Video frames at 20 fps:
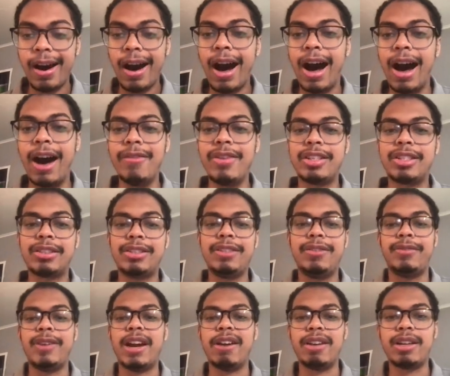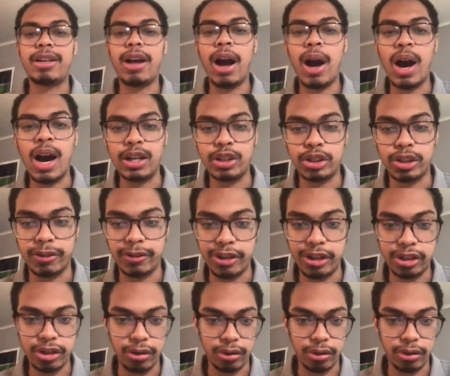Obviously, very controversial